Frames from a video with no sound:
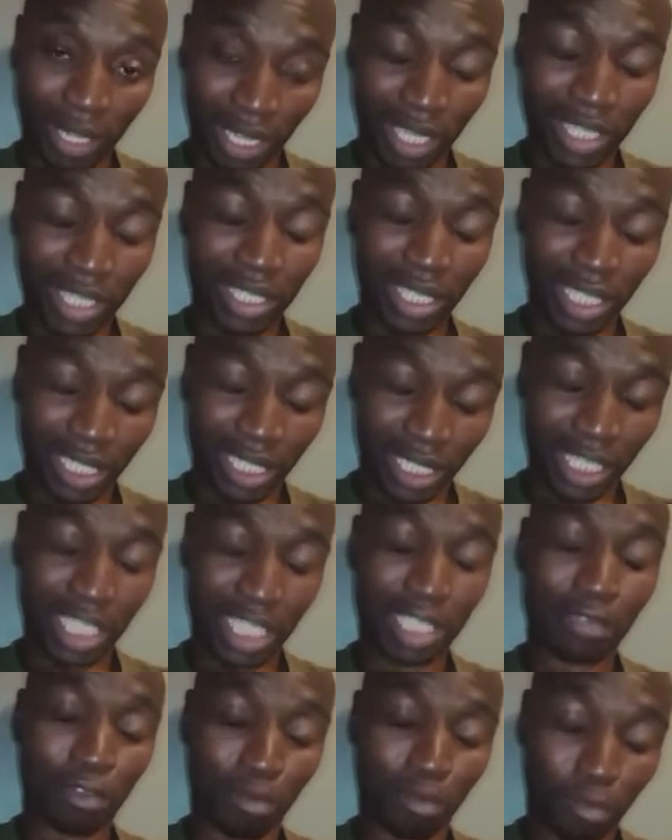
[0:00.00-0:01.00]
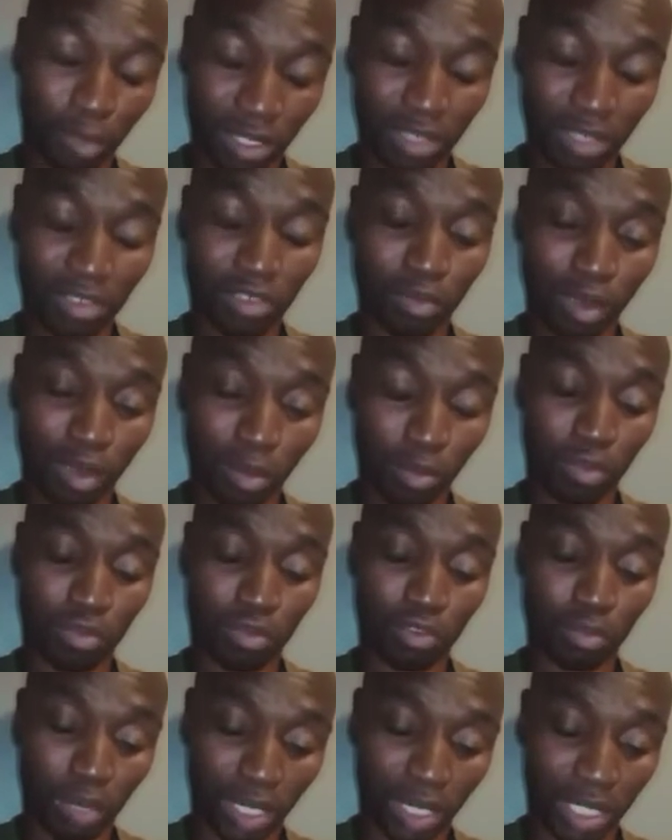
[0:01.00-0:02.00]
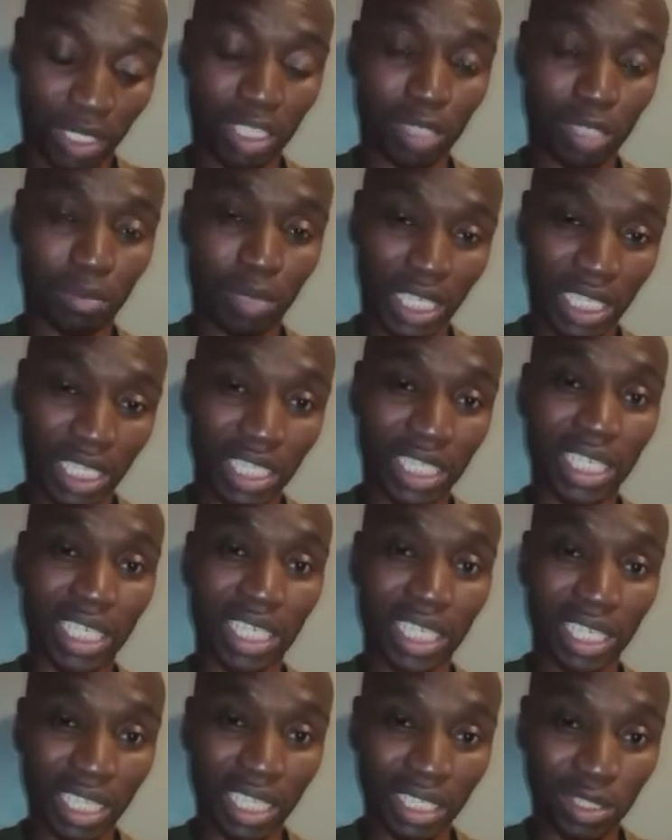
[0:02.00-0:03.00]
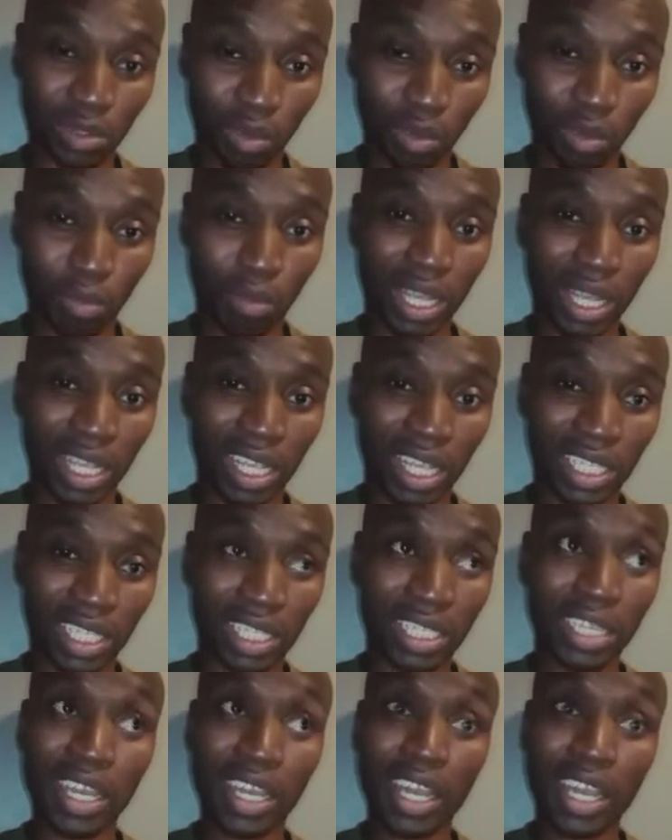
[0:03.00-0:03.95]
easy it is for most Zimbabweans to participate in the stock market.